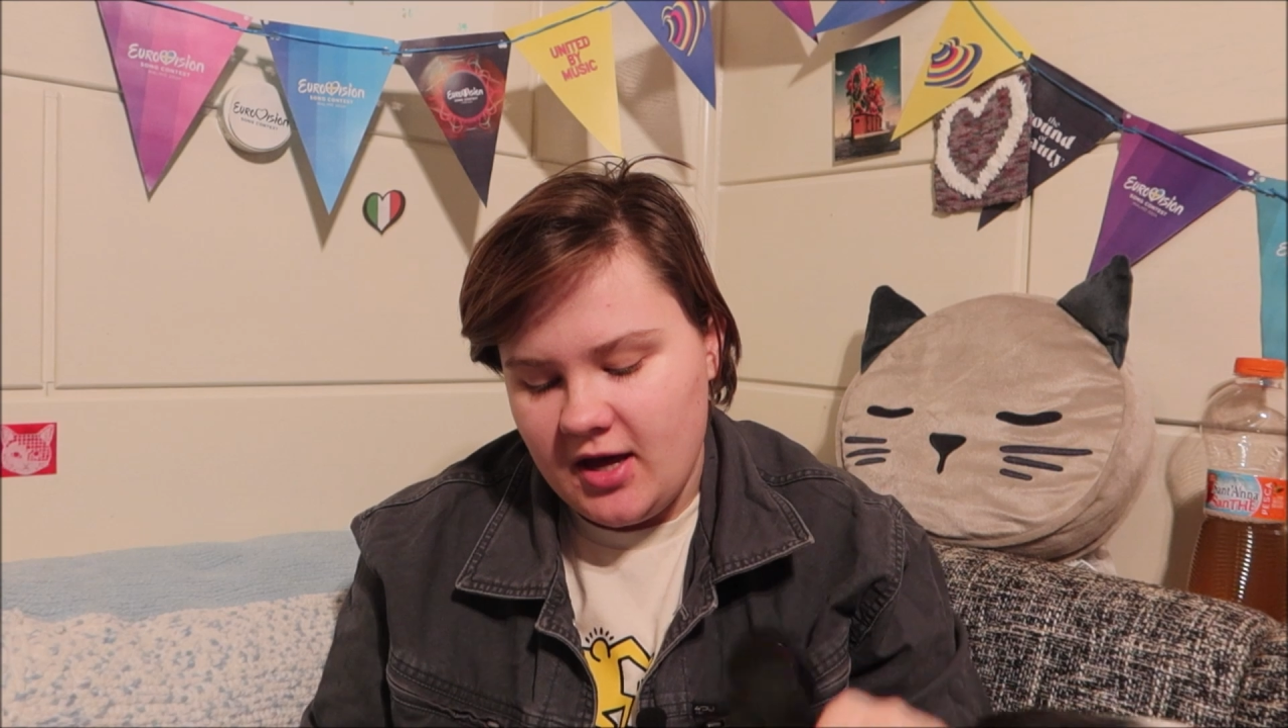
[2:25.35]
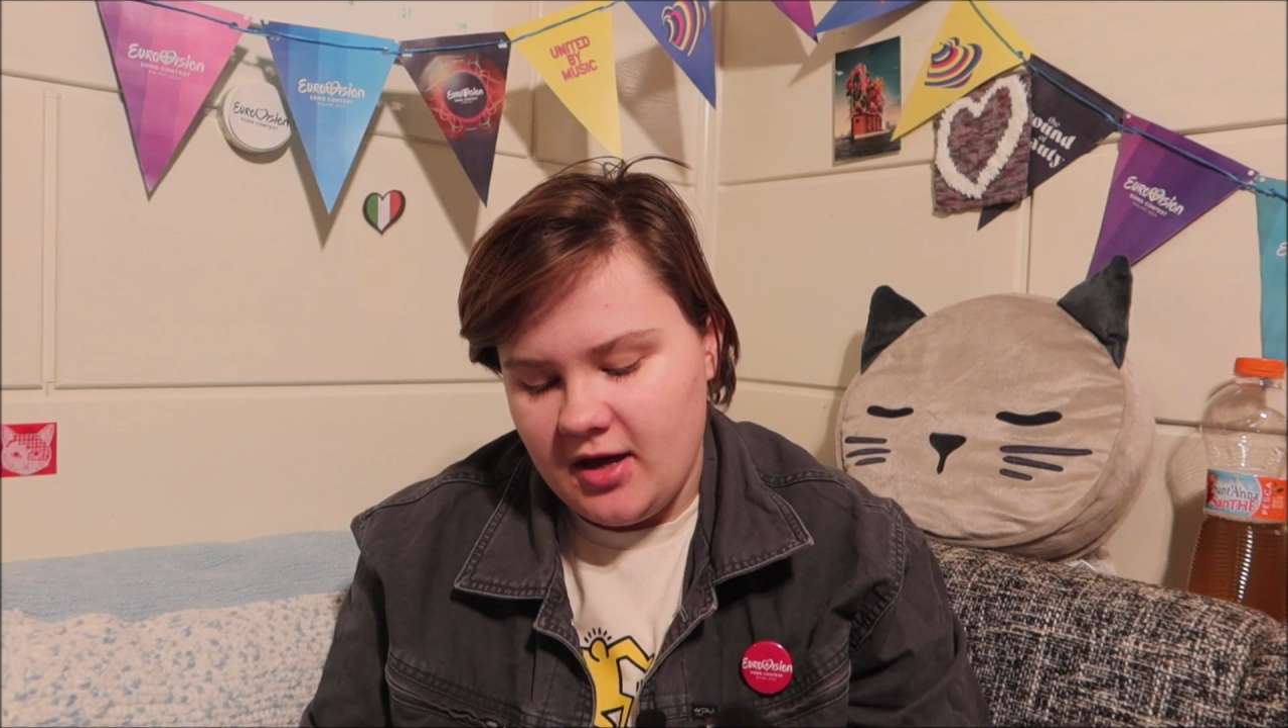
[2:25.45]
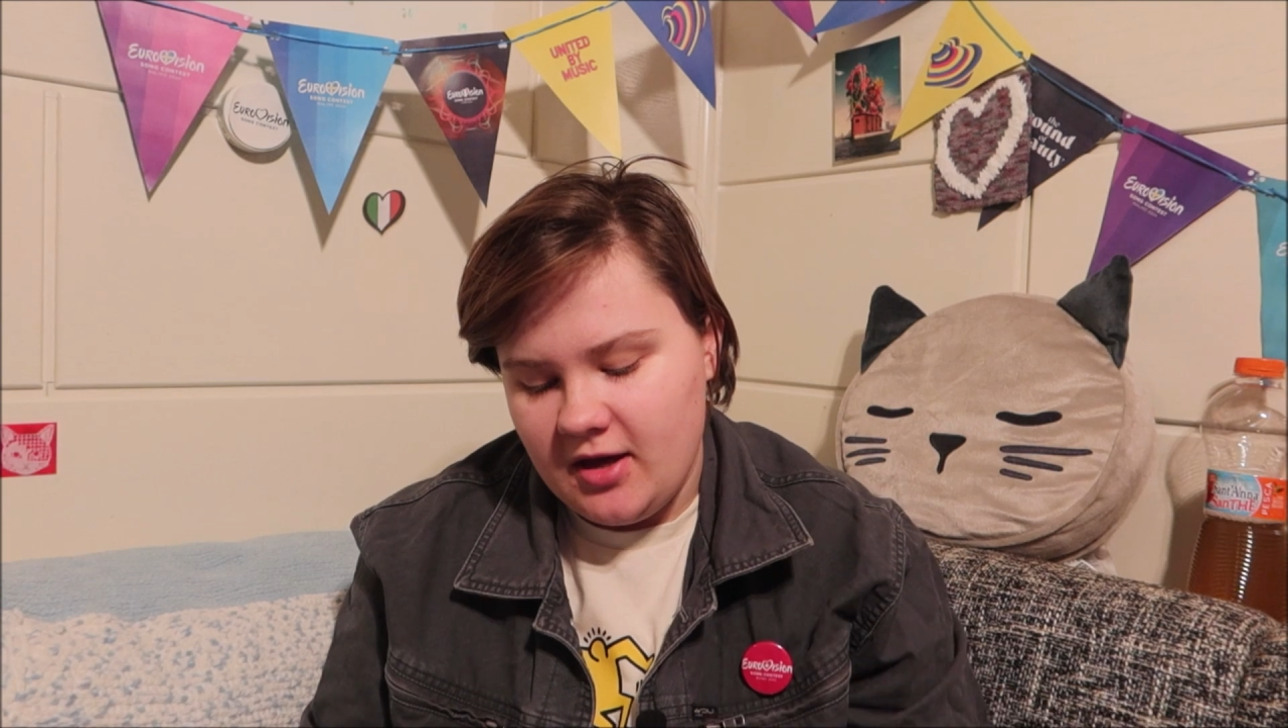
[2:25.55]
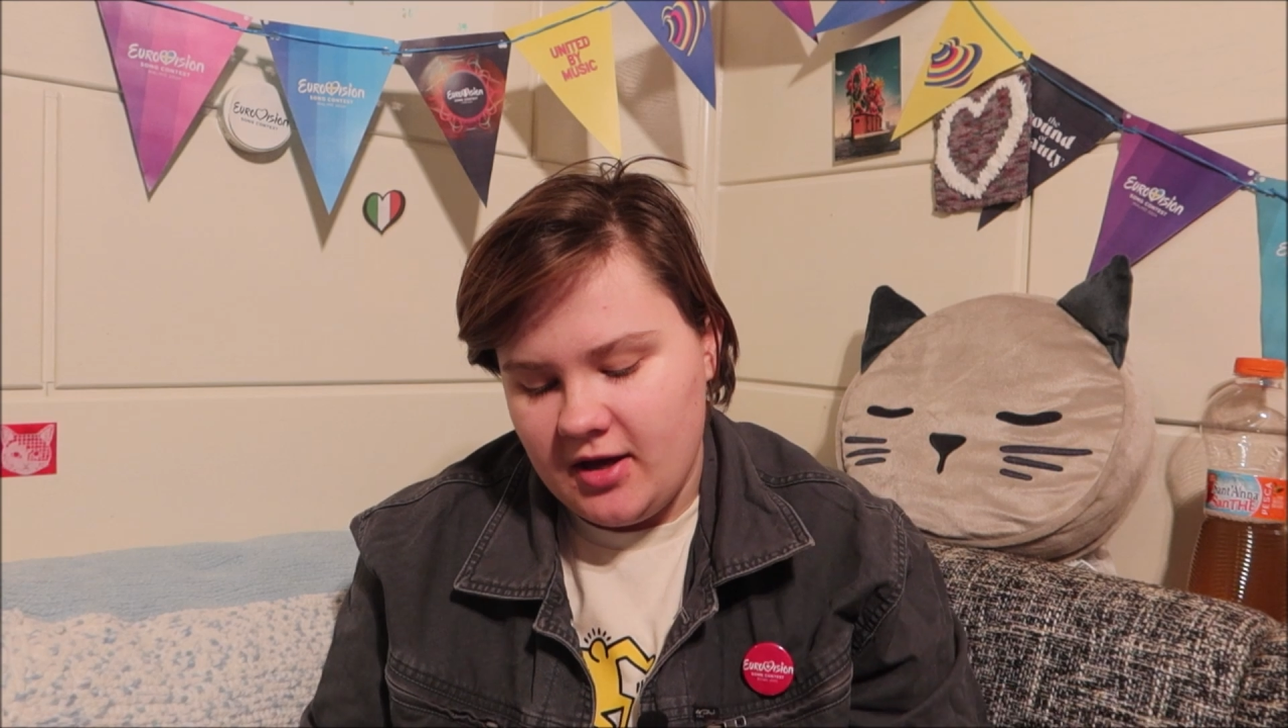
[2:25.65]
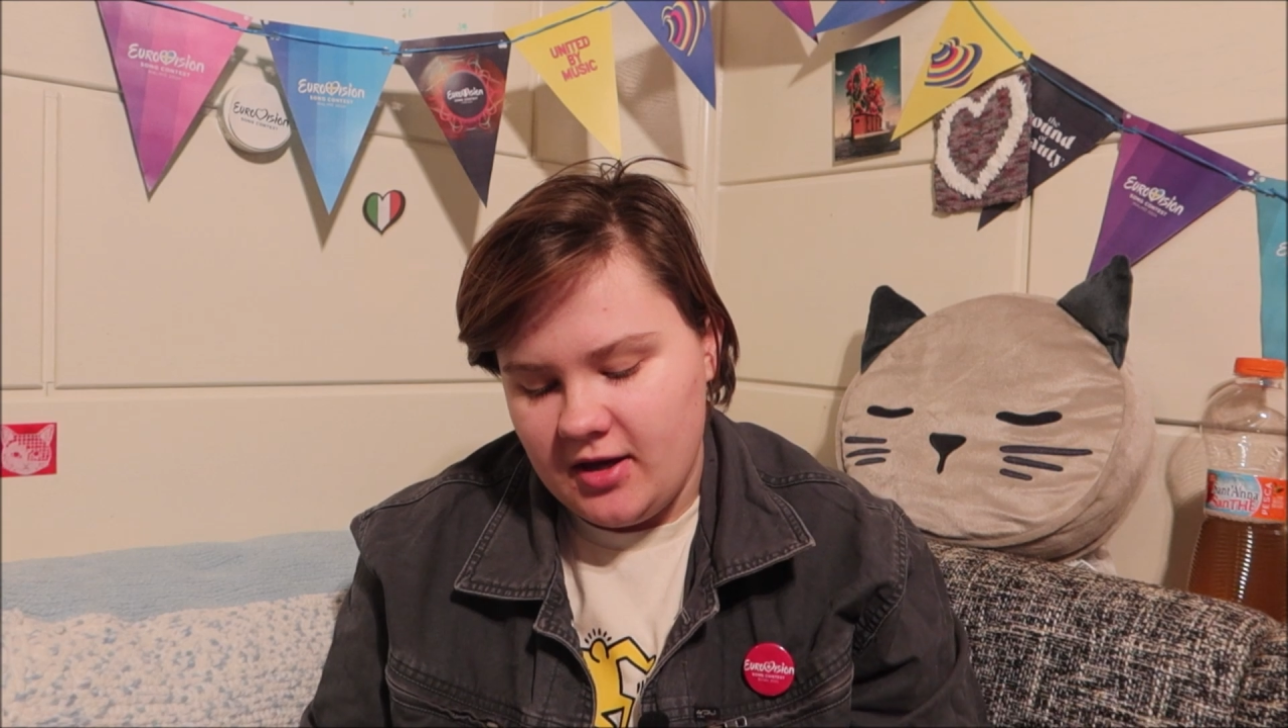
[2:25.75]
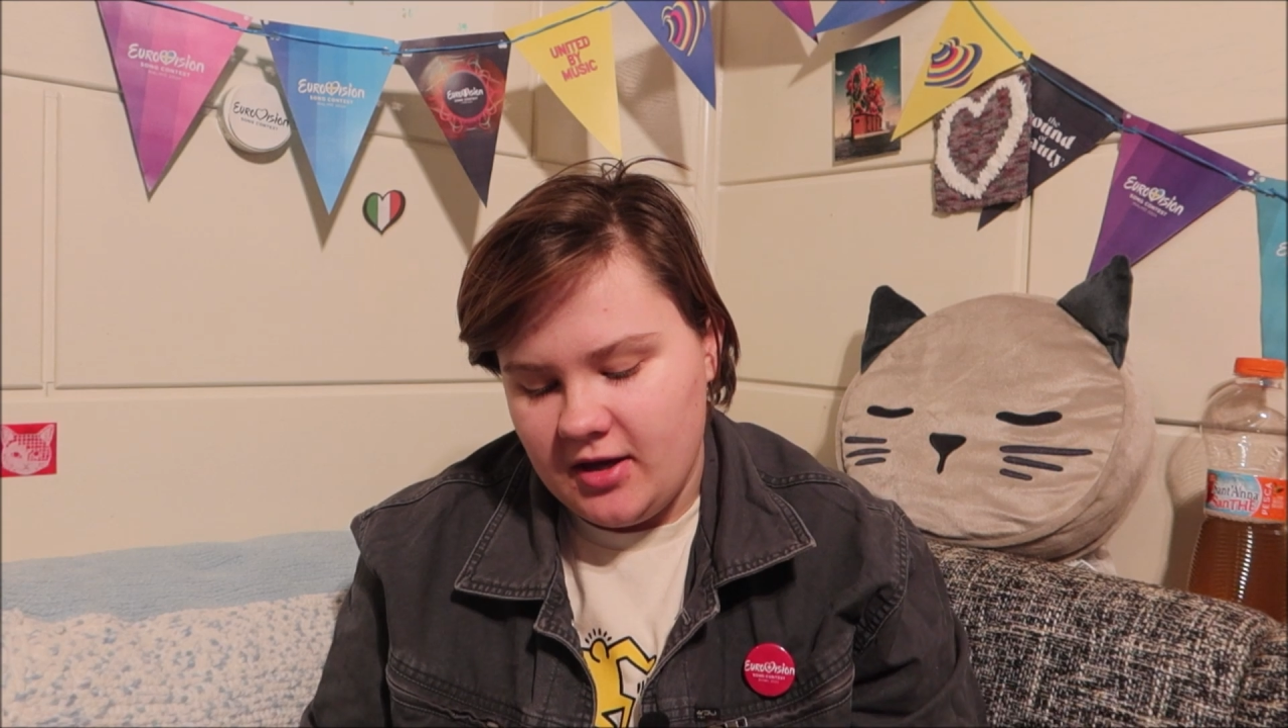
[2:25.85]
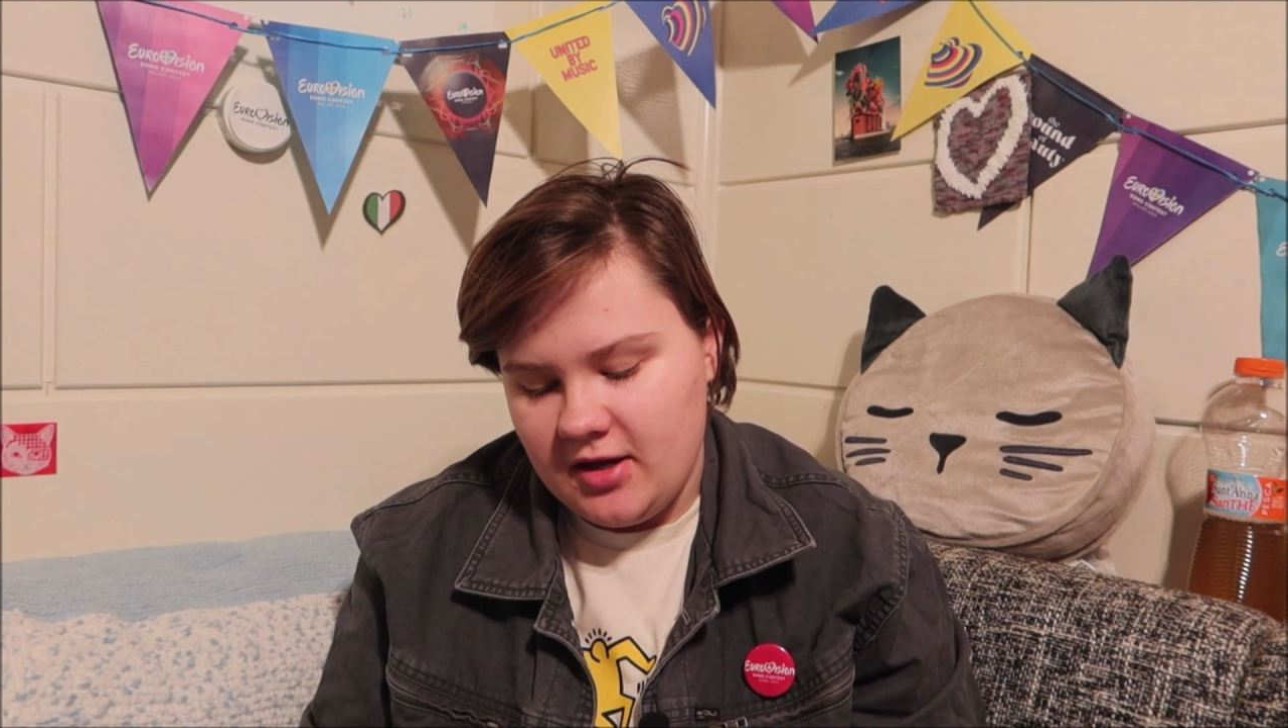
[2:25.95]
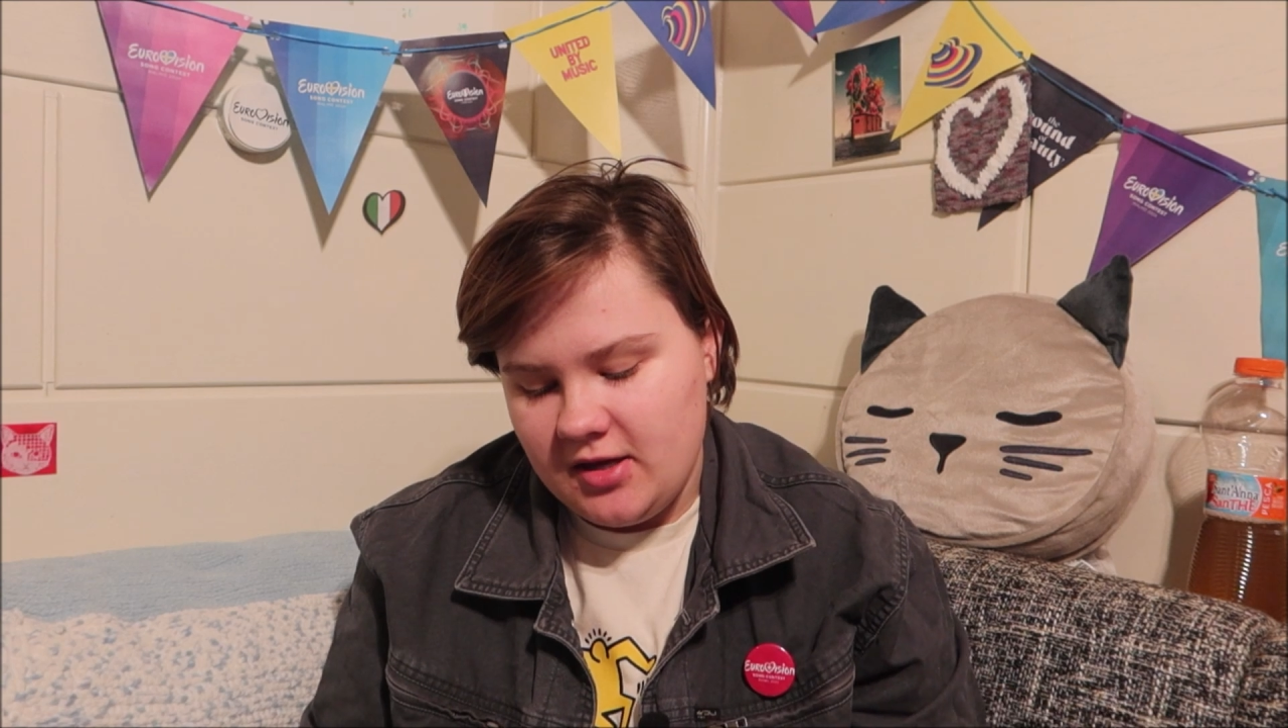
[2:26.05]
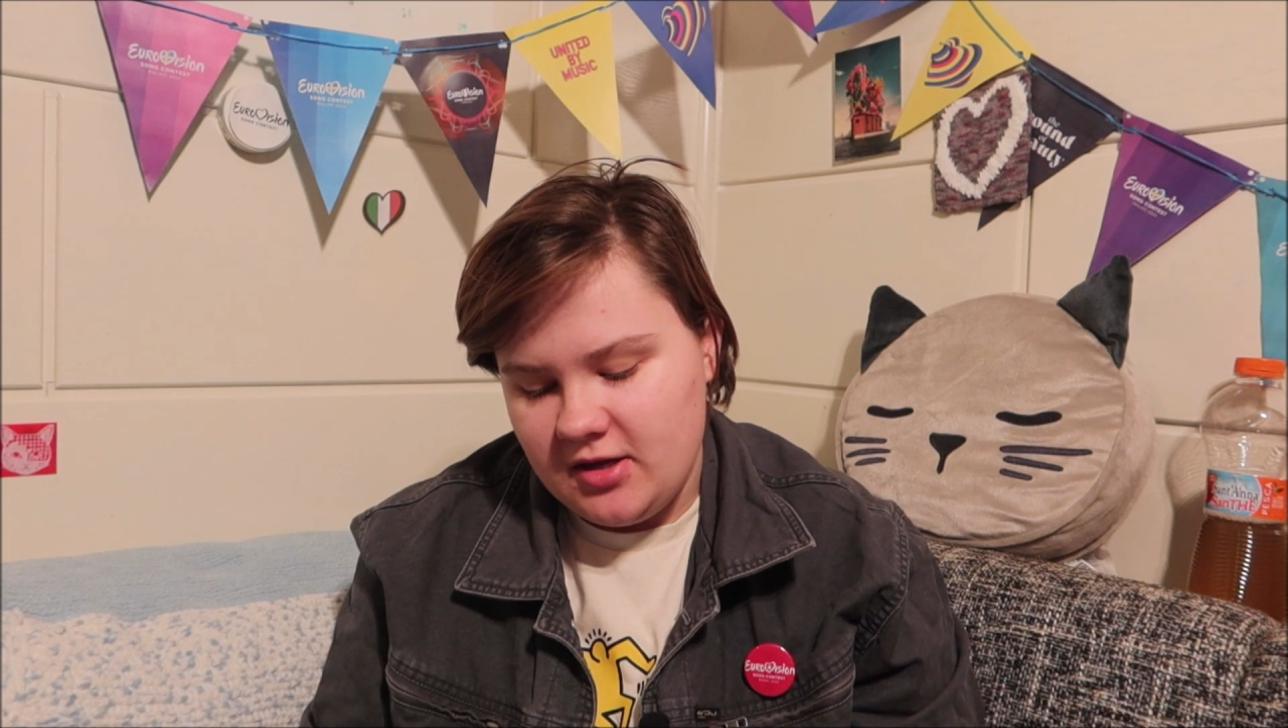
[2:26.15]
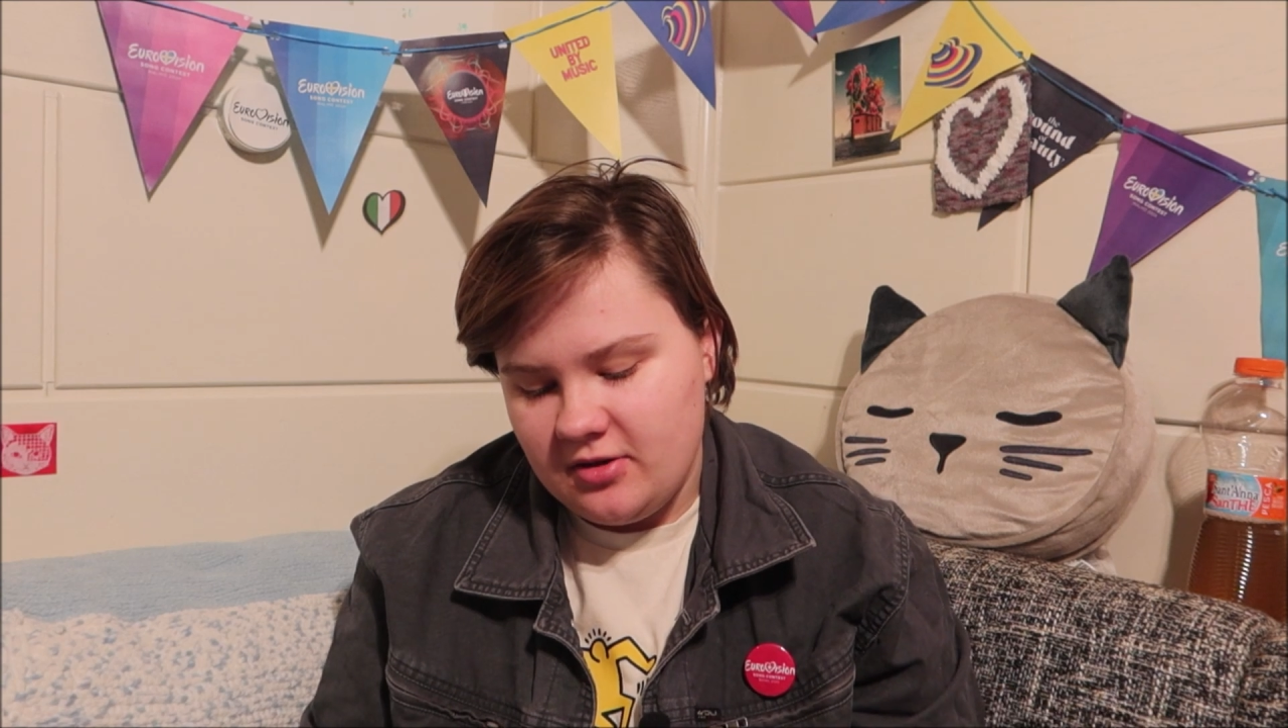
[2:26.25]

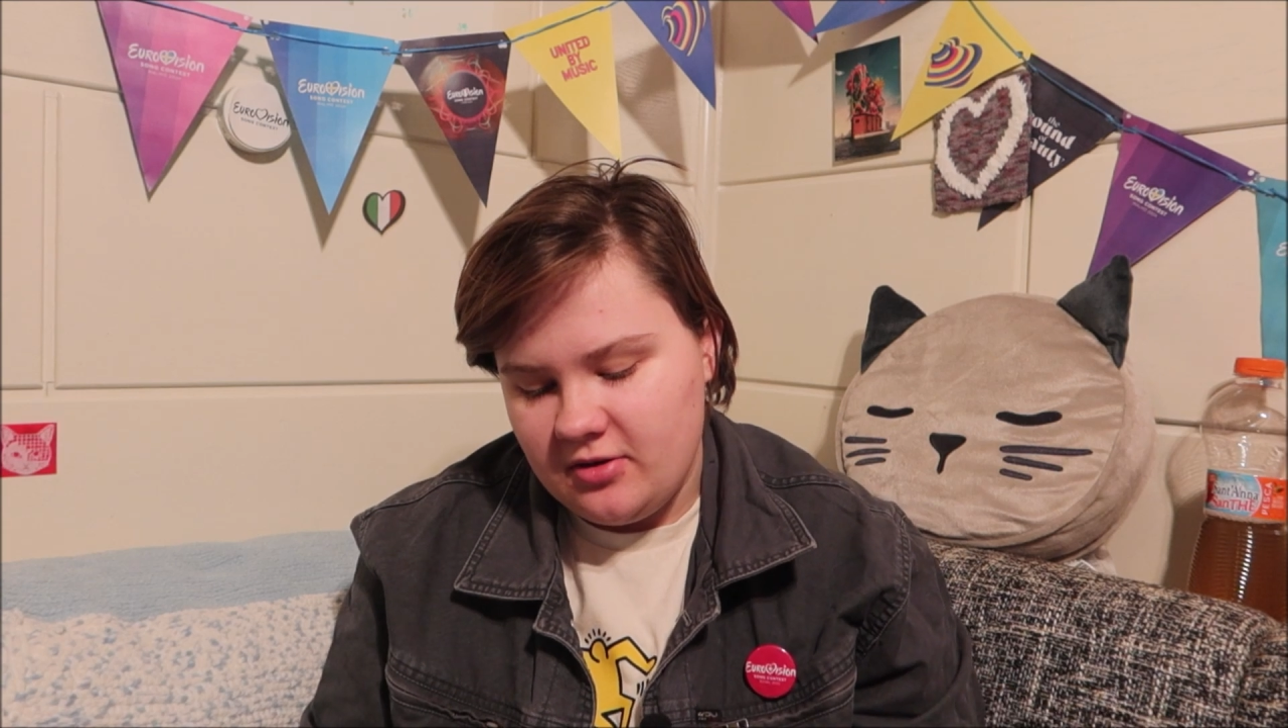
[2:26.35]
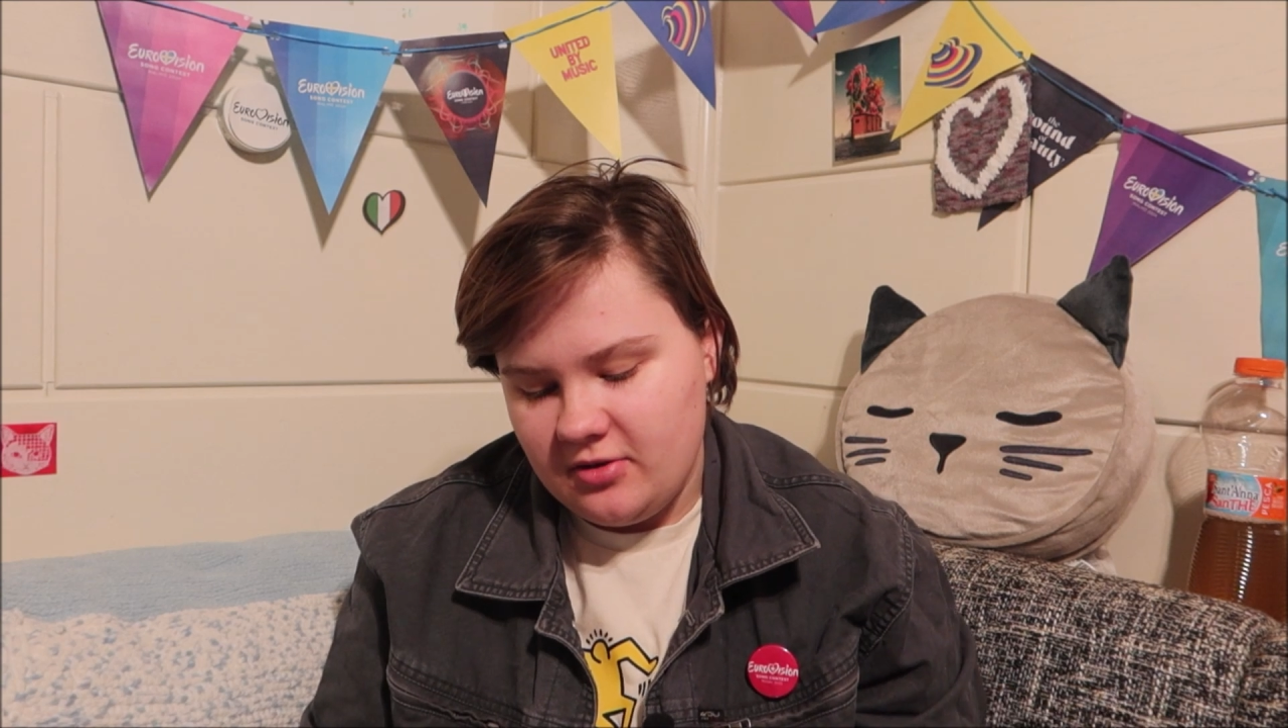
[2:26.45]
I